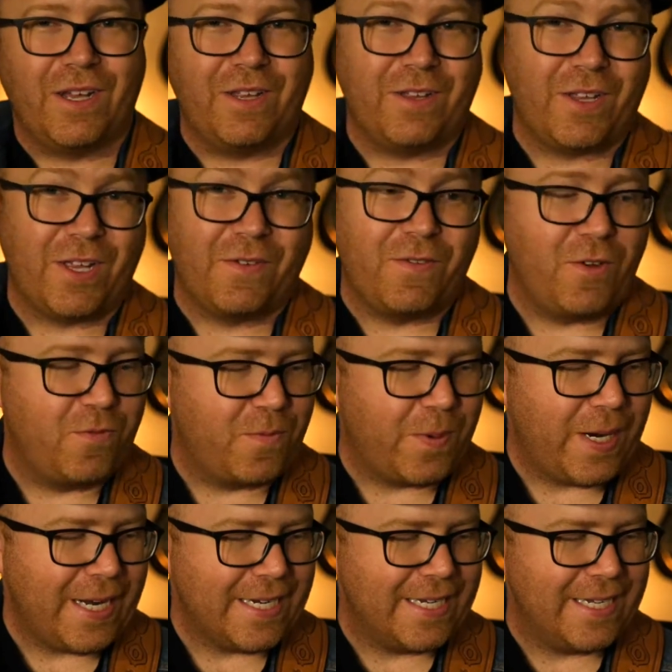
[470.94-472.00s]
If you've
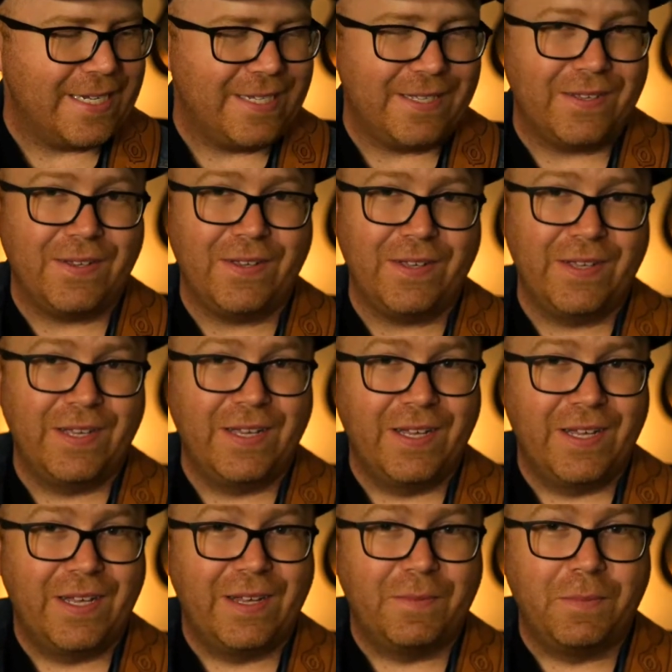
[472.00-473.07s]
practiced
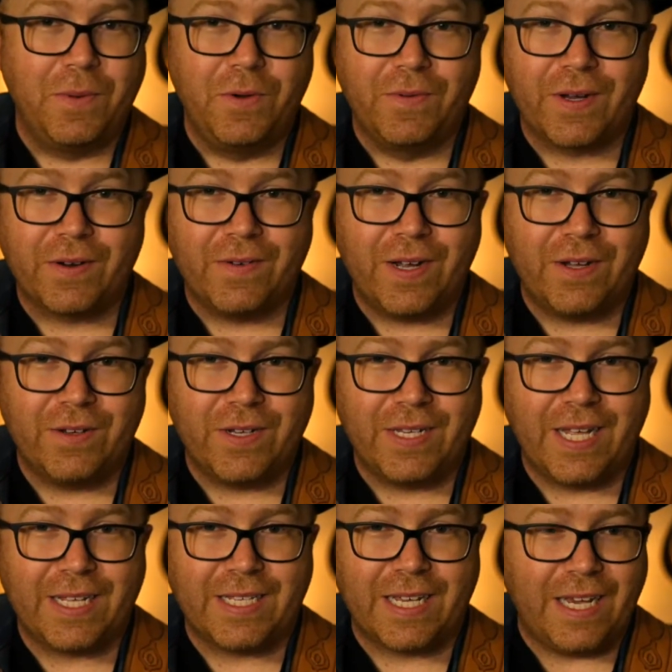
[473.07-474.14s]
moving around on
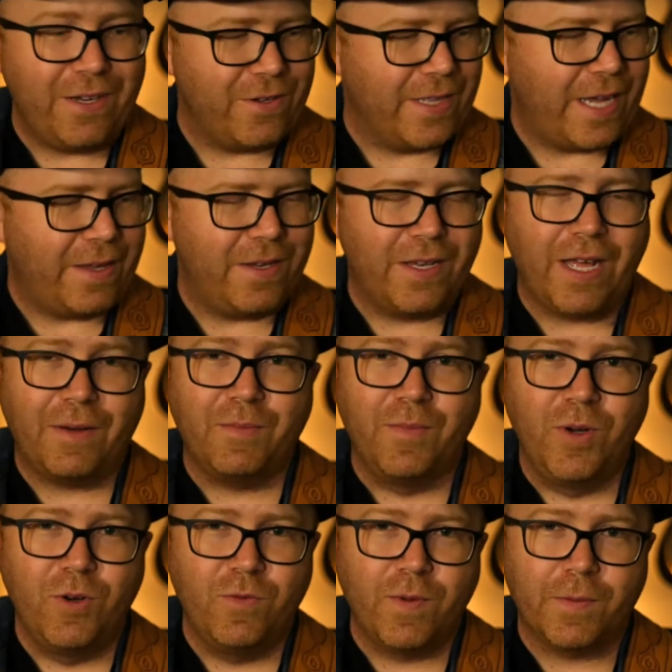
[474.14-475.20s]
that scale, that
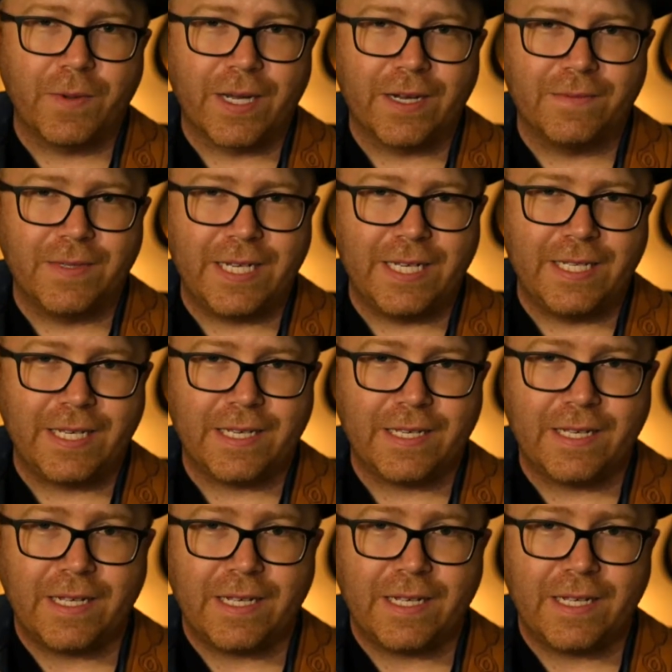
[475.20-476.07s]
movement becomes easy.